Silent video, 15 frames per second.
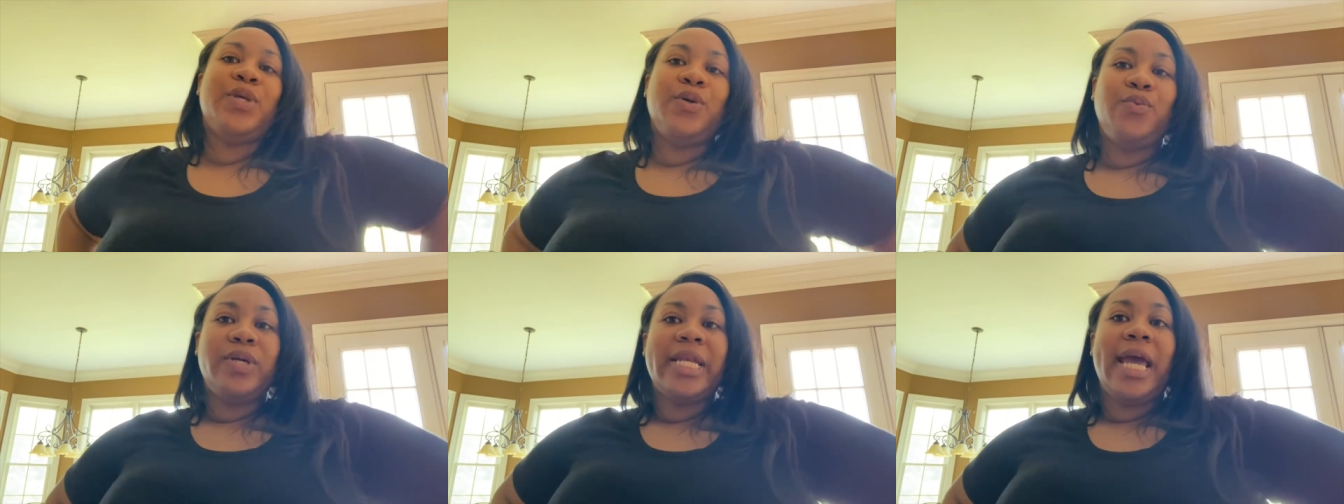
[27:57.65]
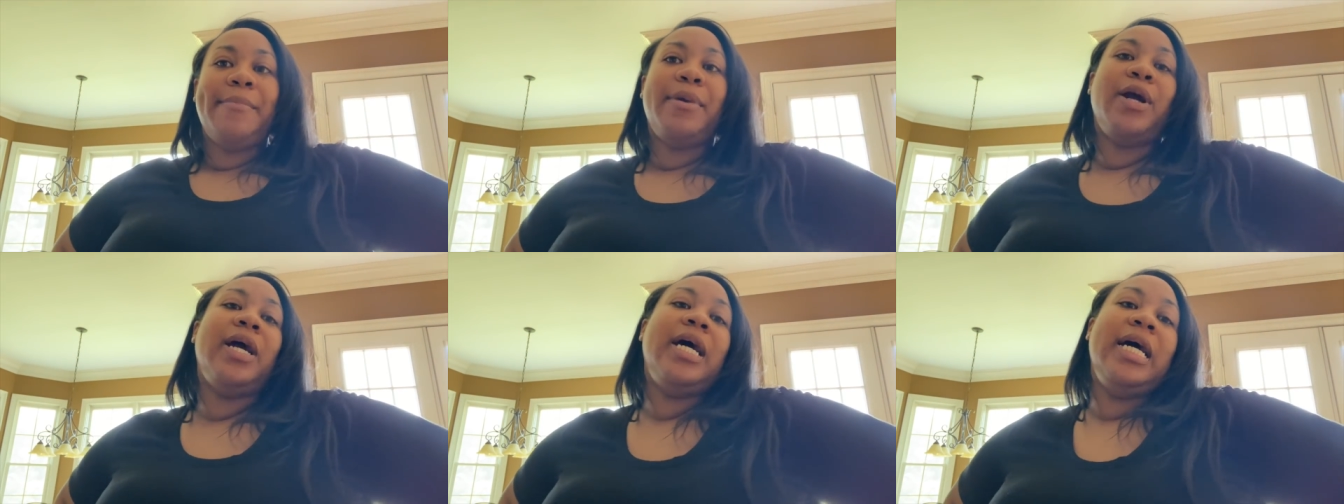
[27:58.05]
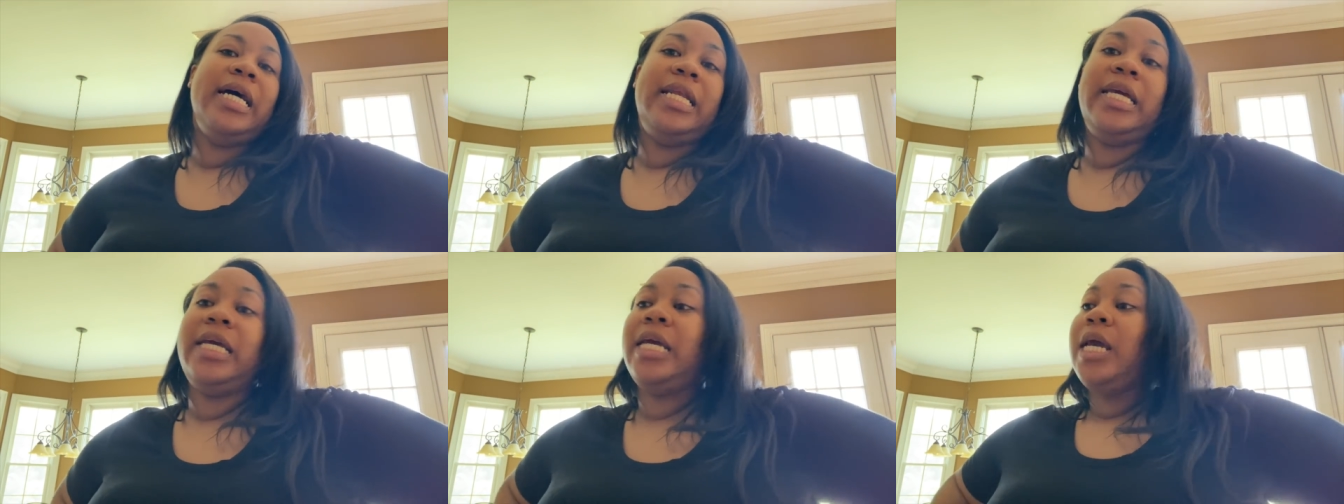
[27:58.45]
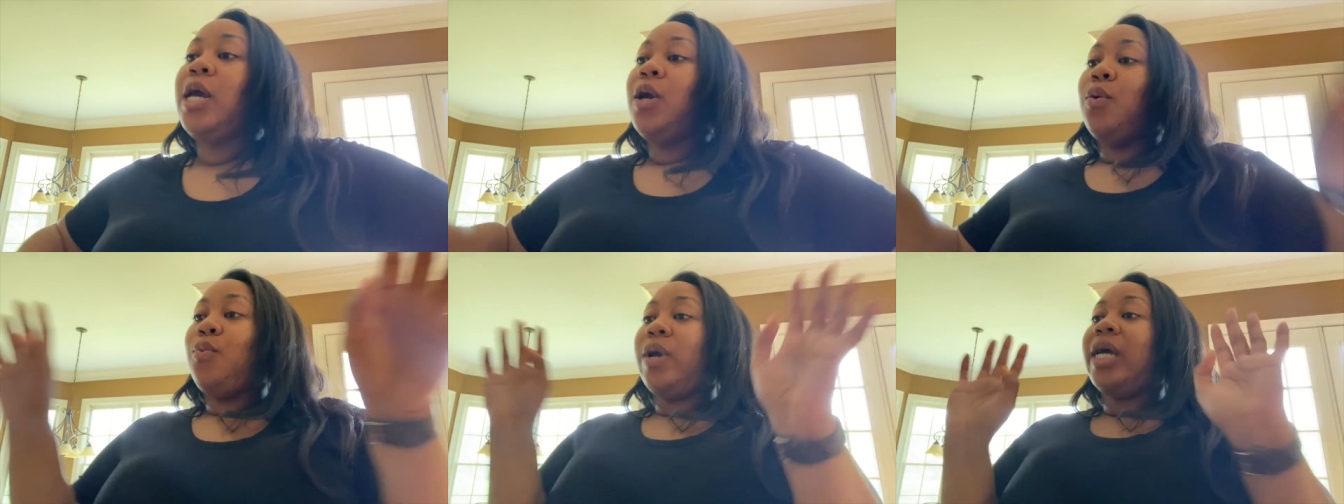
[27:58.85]
We'll name her Honey.
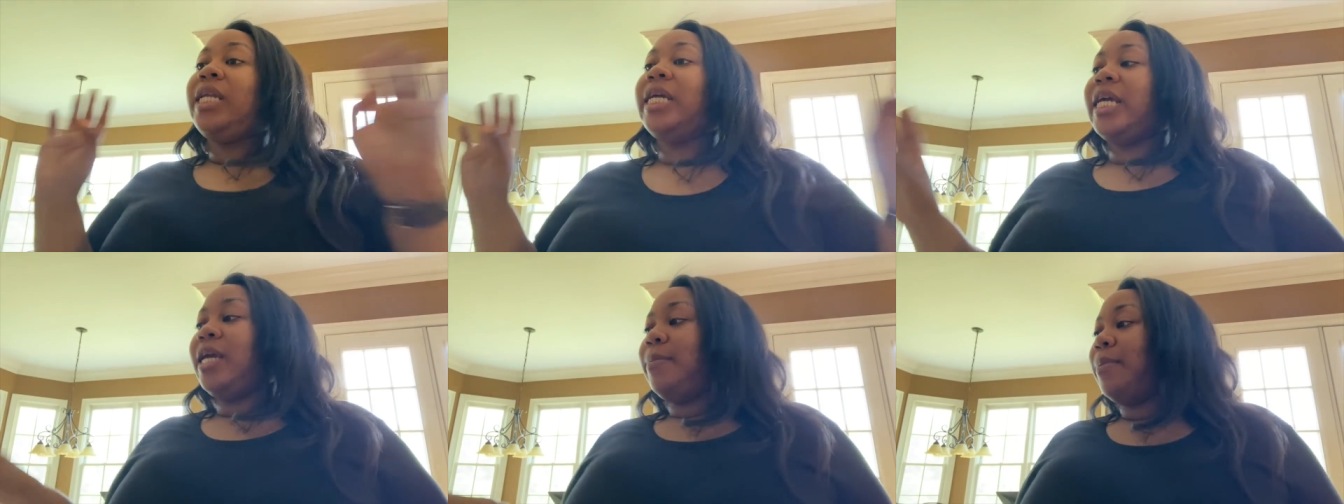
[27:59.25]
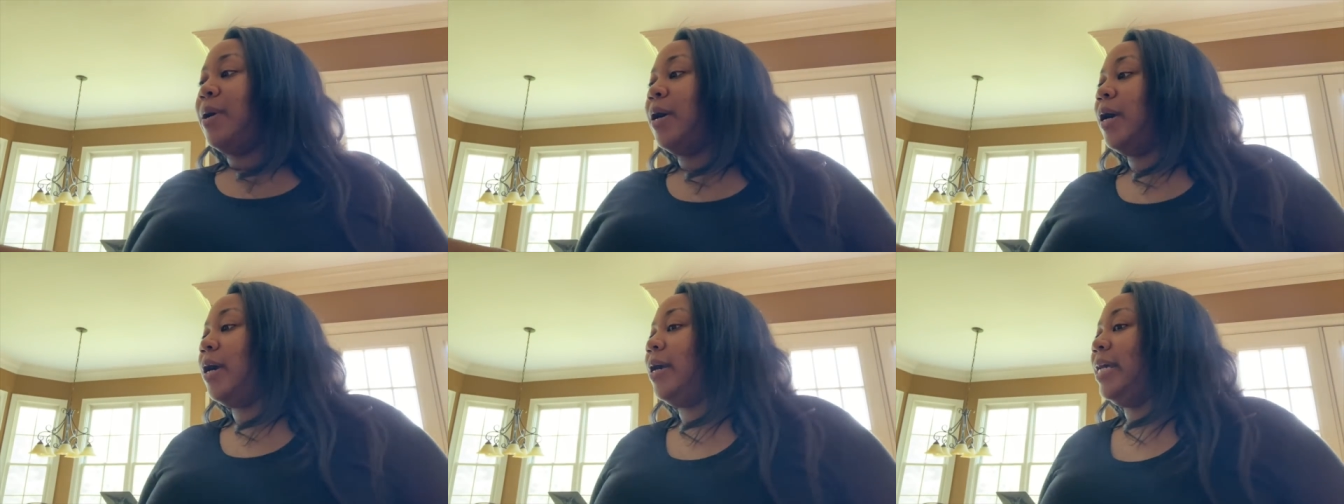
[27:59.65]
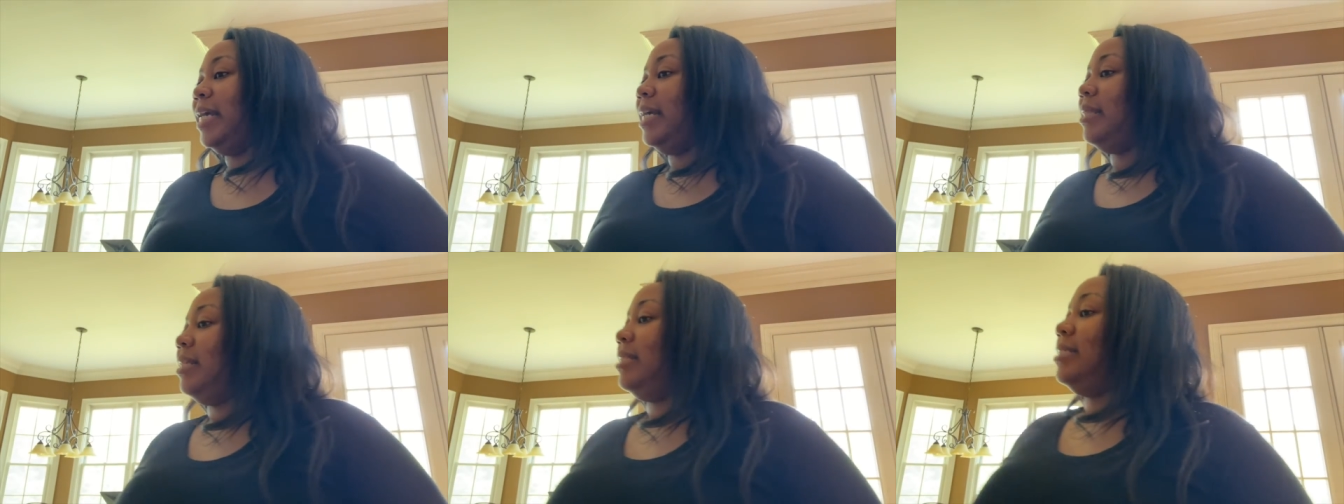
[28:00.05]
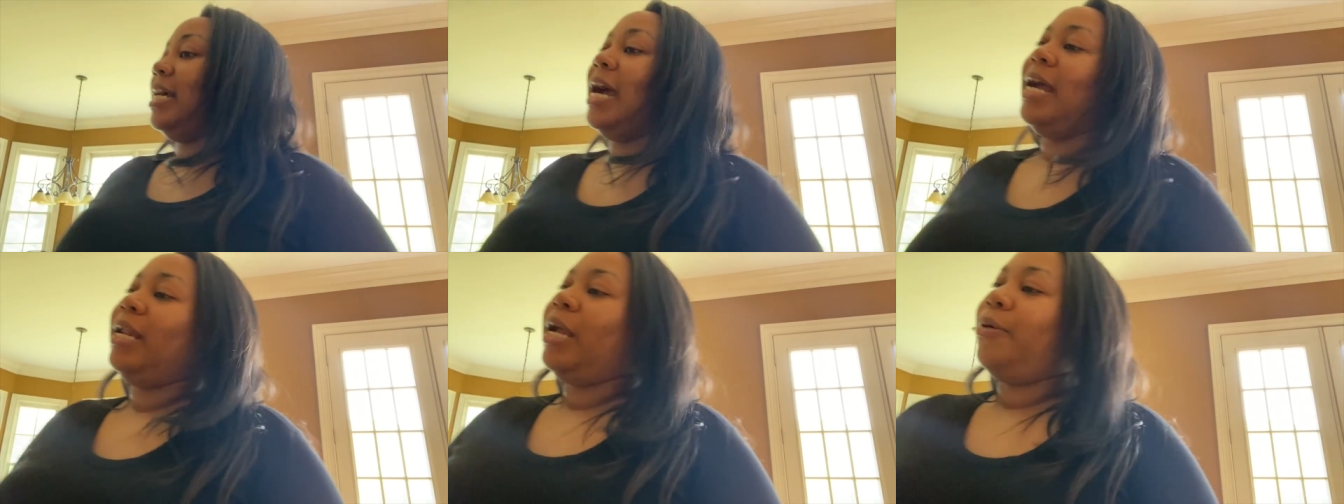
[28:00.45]
We're gonna keep her in the
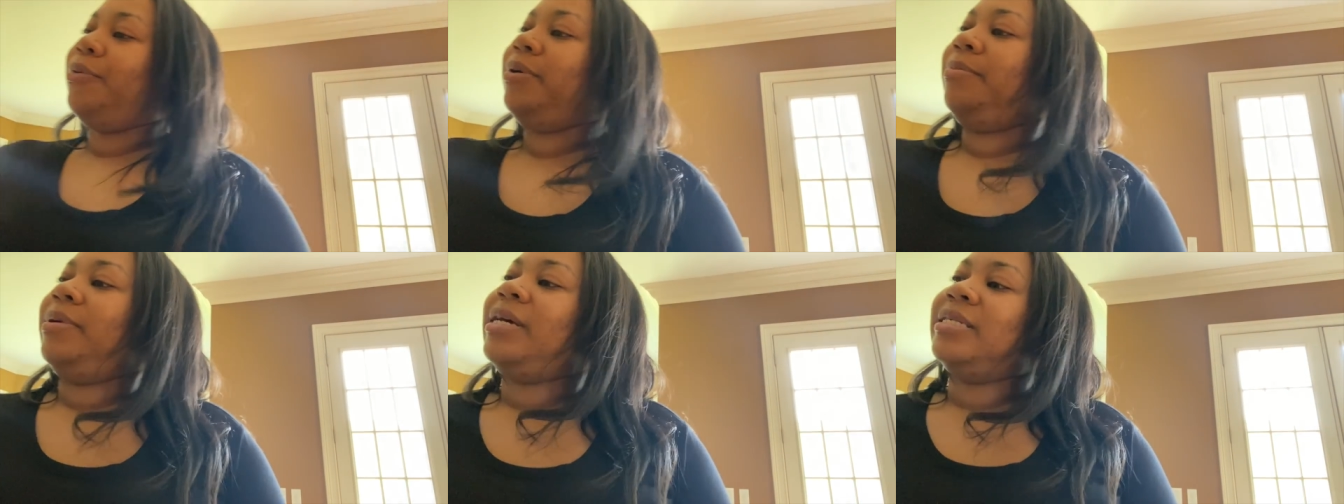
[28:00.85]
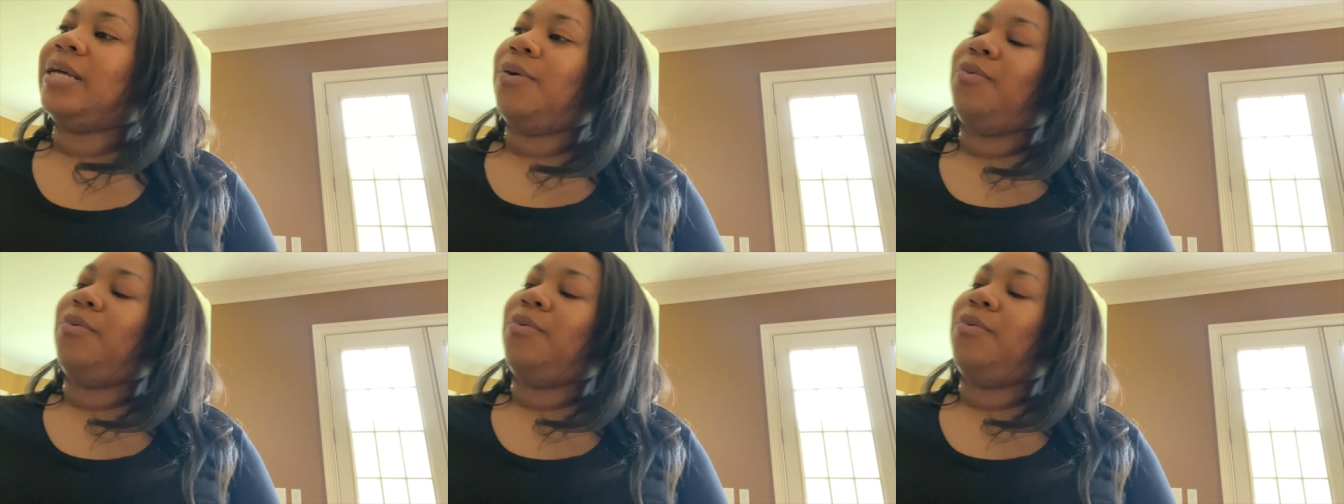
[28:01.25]
dining room because I